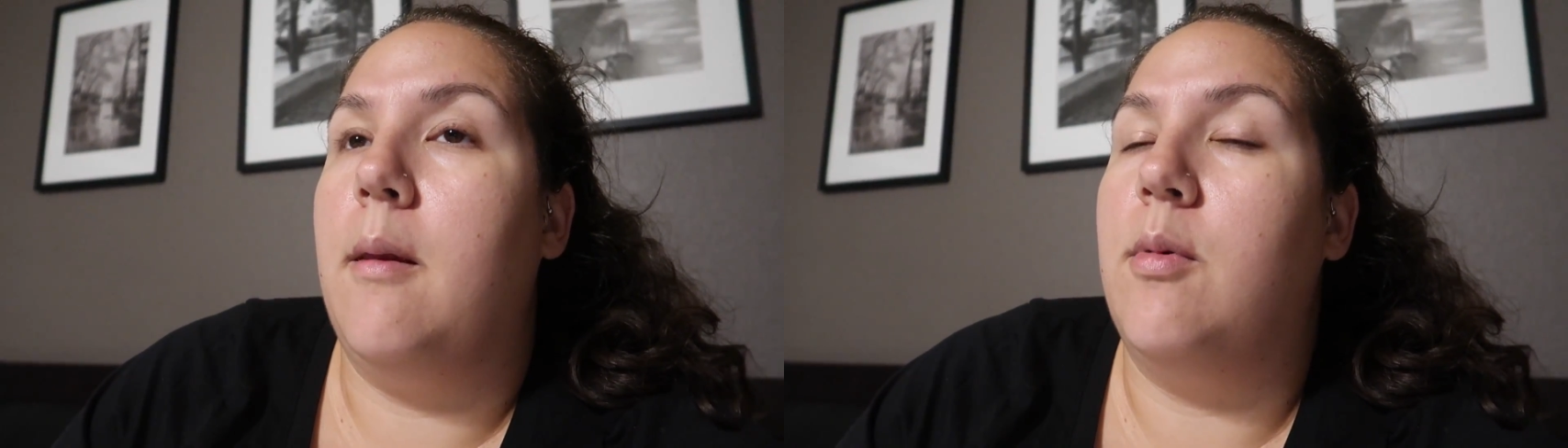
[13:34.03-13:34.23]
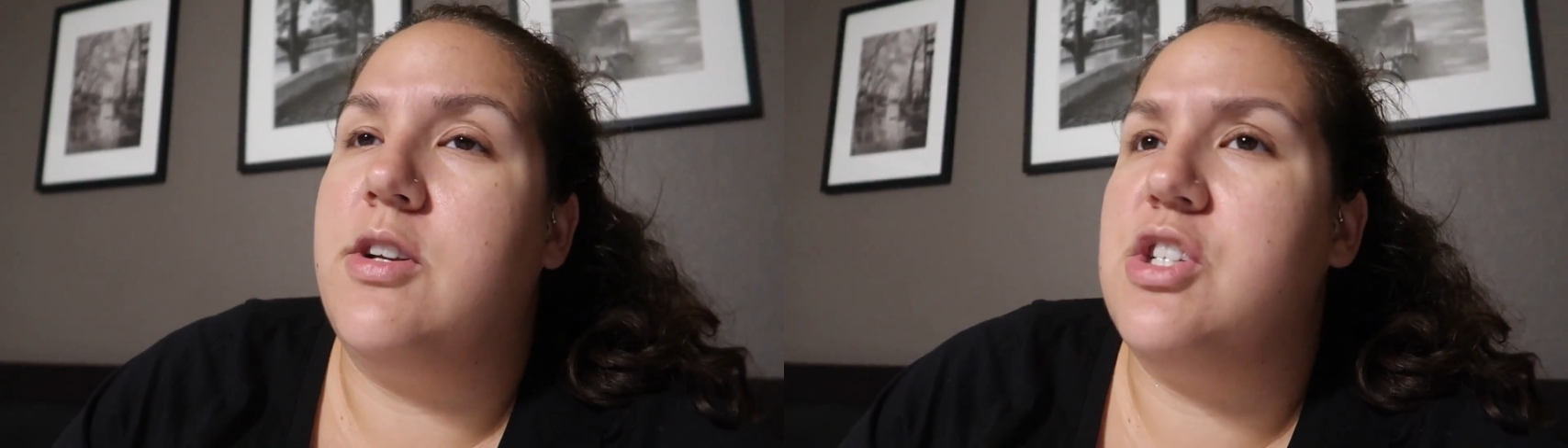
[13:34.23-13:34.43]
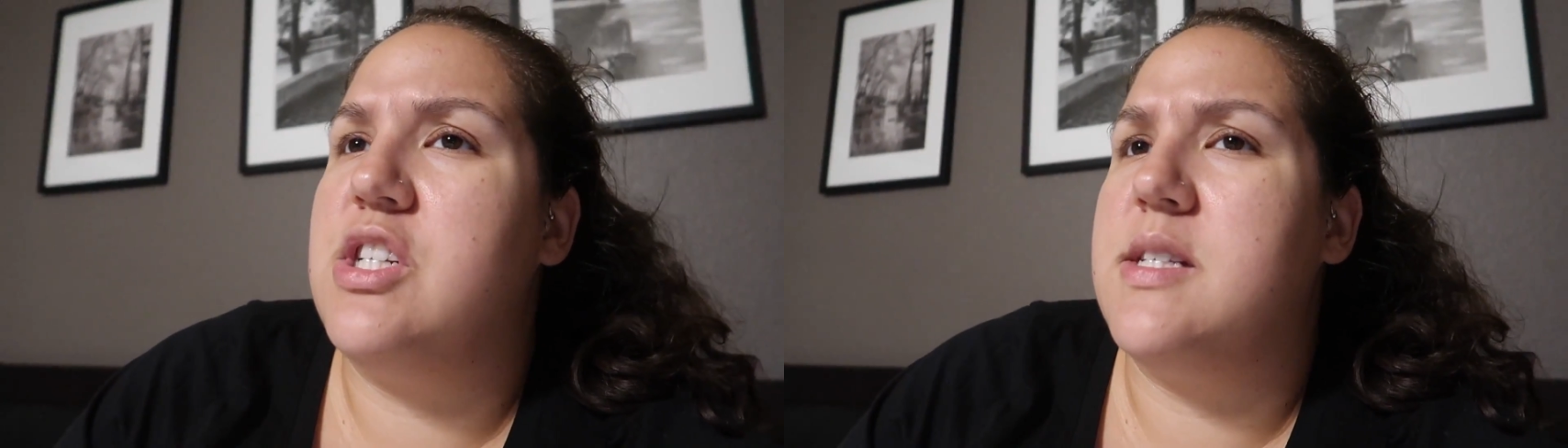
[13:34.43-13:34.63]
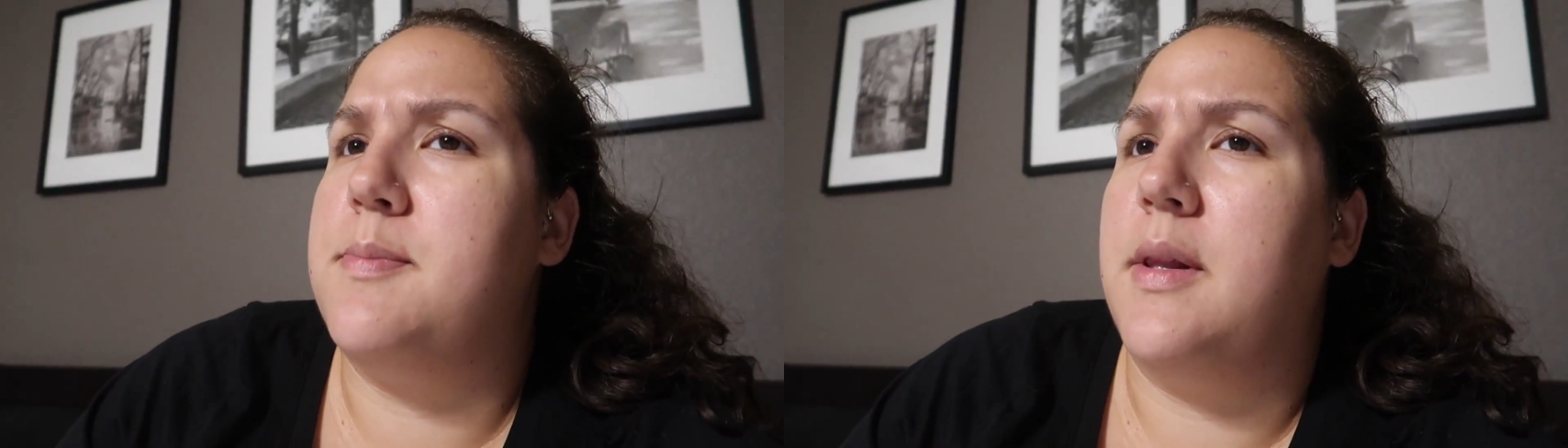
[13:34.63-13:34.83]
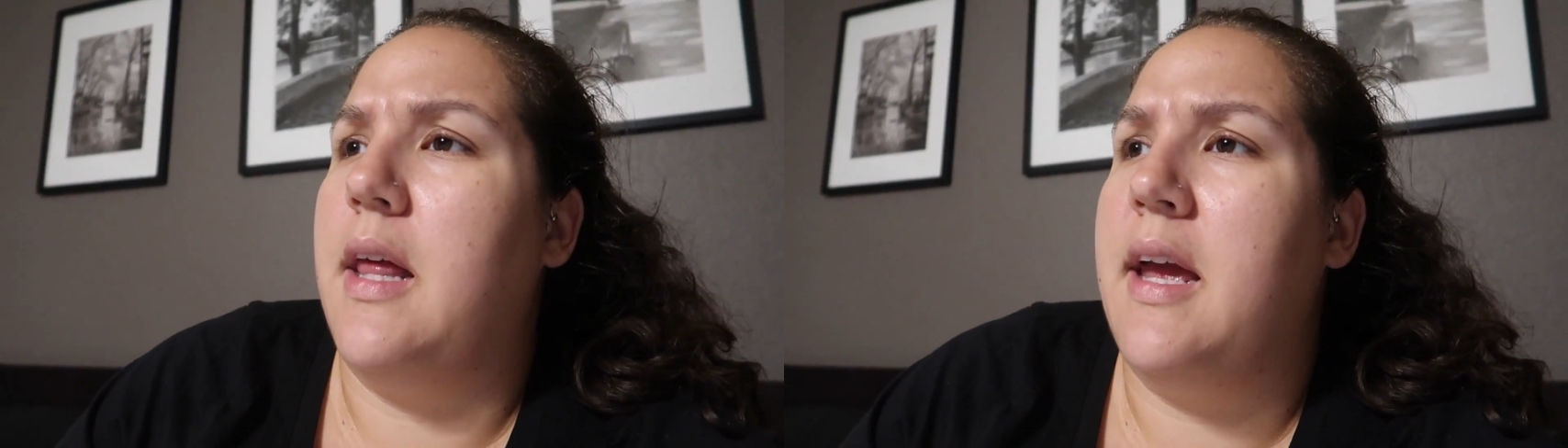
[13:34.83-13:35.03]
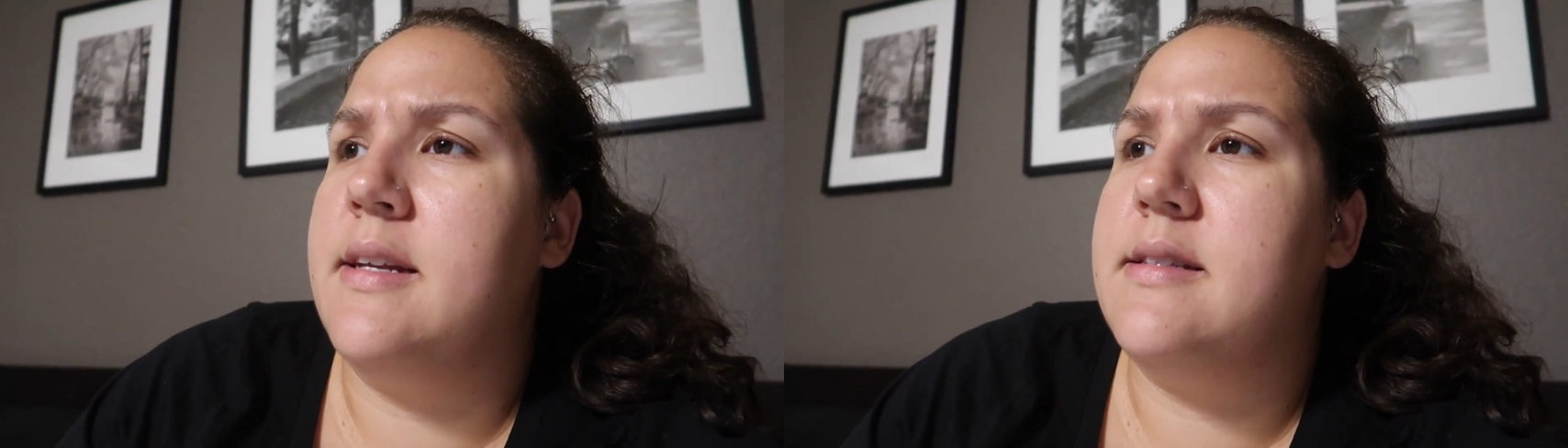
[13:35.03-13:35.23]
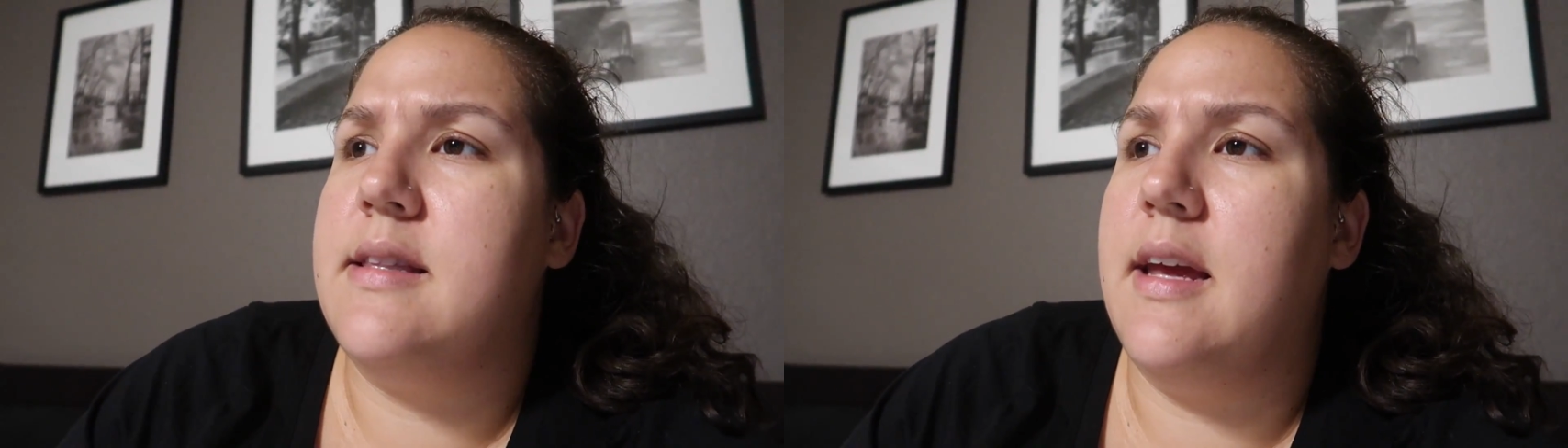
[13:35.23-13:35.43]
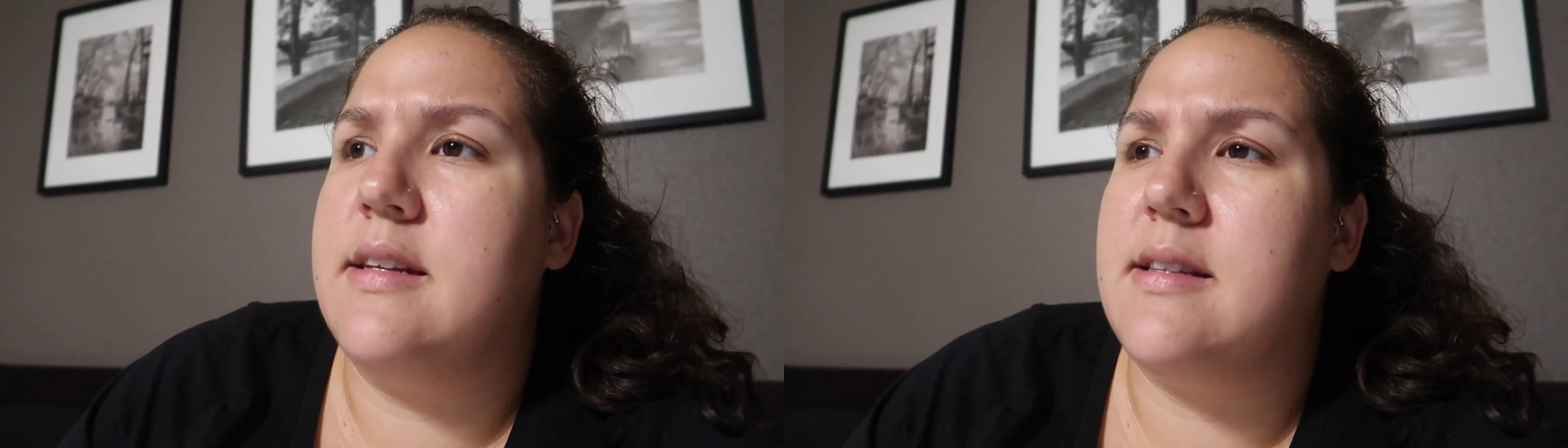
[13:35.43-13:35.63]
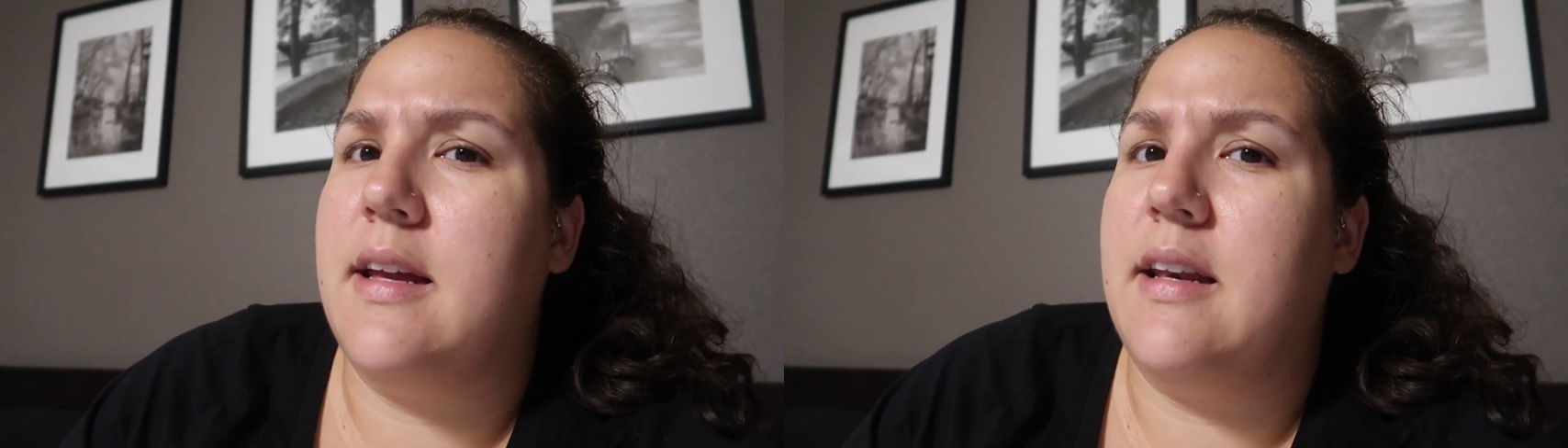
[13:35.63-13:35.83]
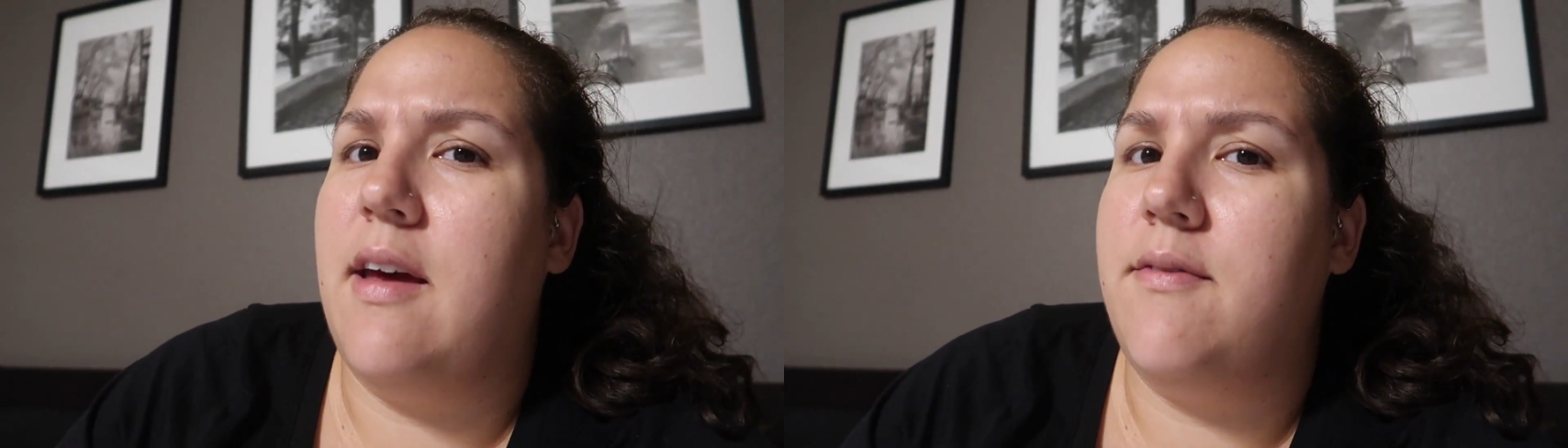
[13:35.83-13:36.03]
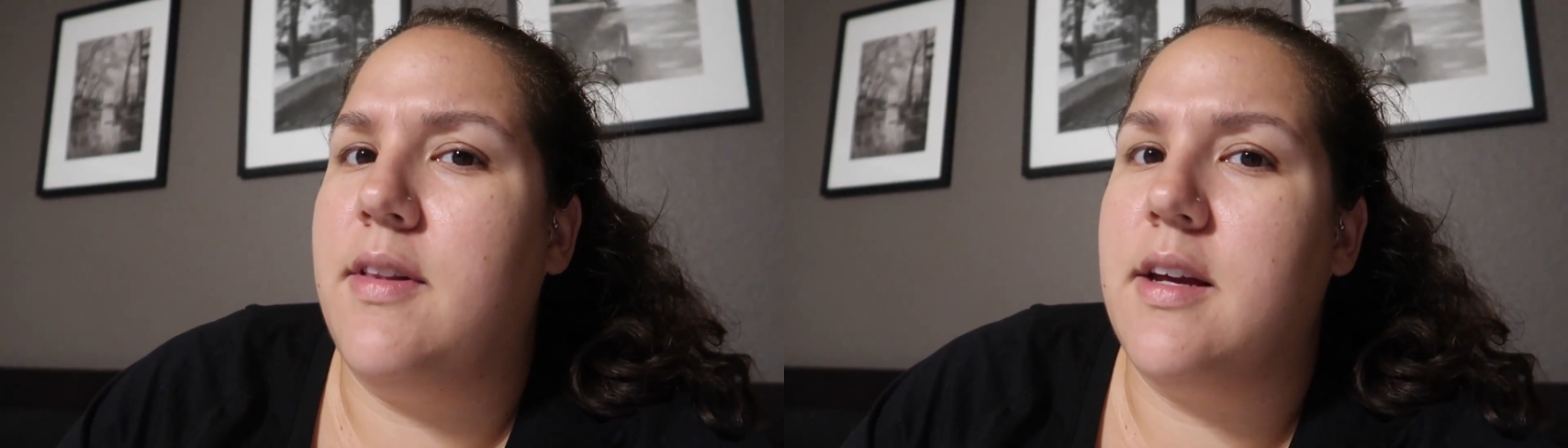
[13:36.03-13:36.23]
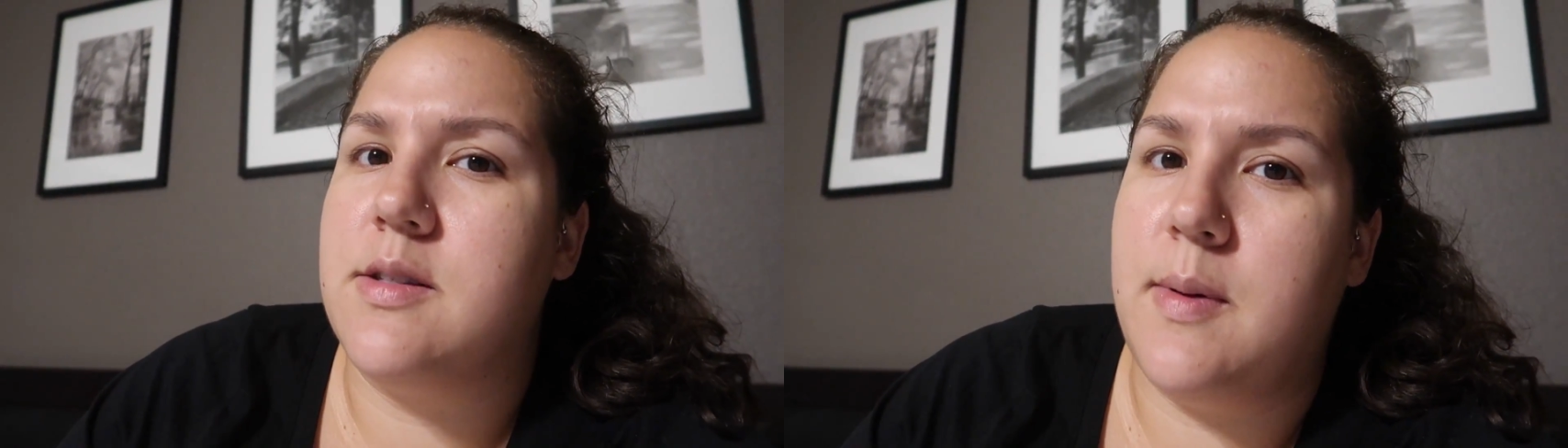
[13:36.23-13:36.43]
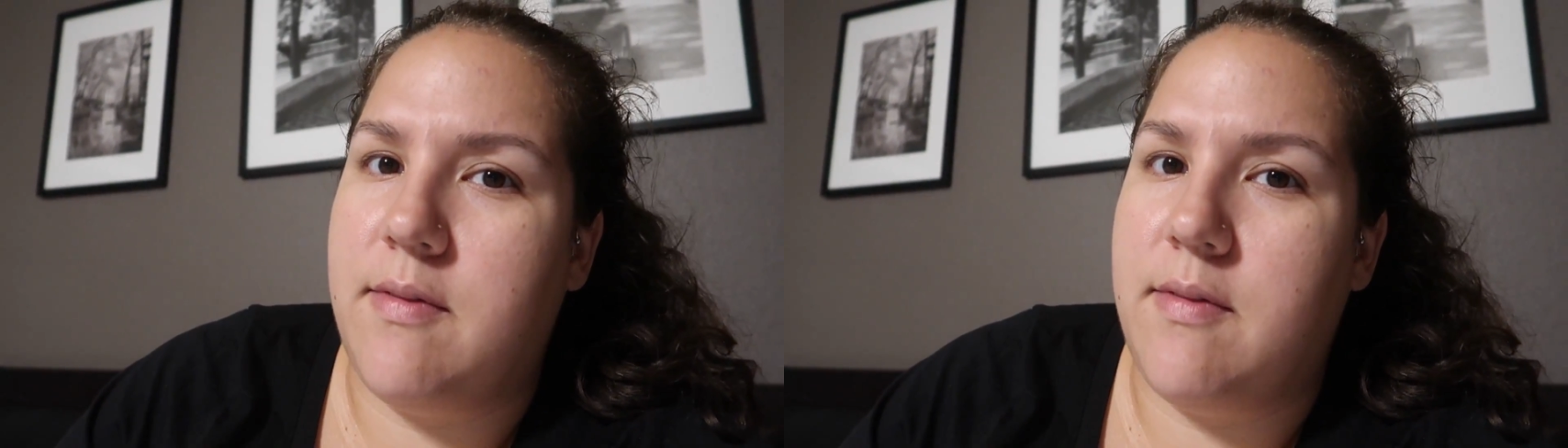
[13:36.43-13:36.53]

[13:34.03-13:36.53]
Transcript: which just plays things like Netflix.